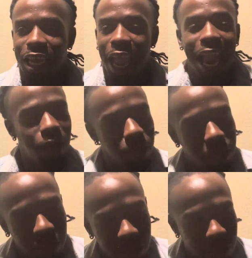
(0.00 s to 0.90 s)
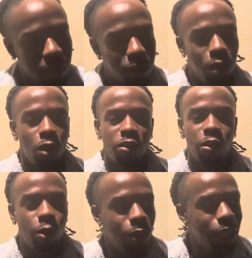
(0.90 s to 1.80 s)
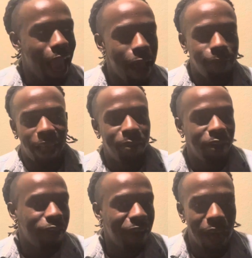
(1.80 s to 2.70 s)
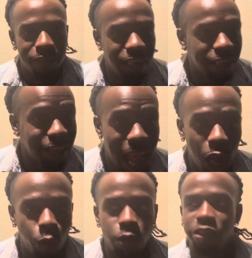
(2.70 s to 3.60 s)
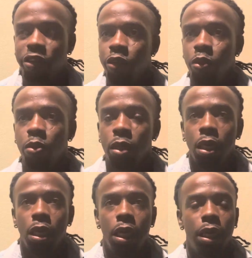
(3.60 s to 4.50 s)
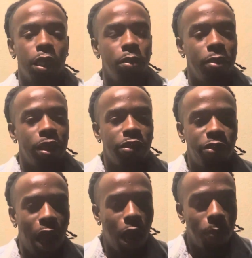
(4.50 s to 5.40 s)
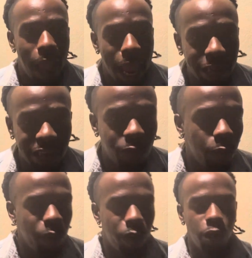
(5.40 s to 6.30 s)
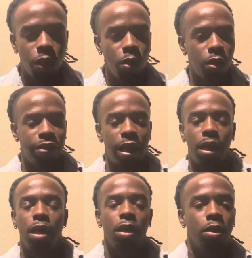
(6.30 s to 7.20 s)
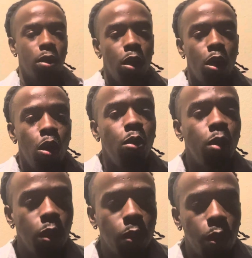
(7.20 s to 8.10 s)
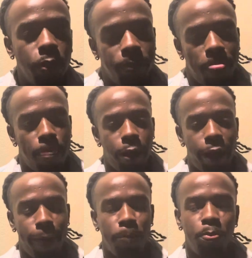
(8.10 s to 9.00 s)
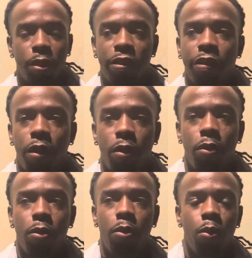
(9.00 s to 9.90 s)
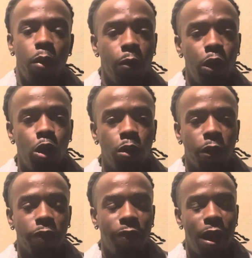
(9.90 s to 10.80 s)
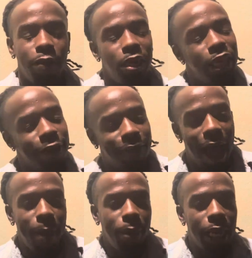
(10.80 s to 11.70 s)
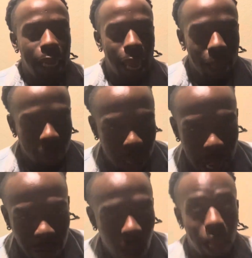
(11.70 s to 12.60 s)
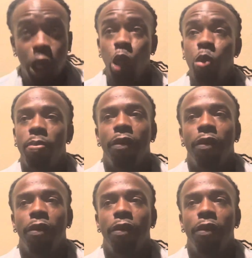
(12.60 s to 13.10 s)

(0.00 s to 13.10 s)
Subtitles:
errands, you know, so we really have like about 5 or 6 hours to commit to our passion, what we want to do, this, that, and the other, whoop-de-whoop, all right? So what we do with those 5, if I'm a gamer and that's all I do with my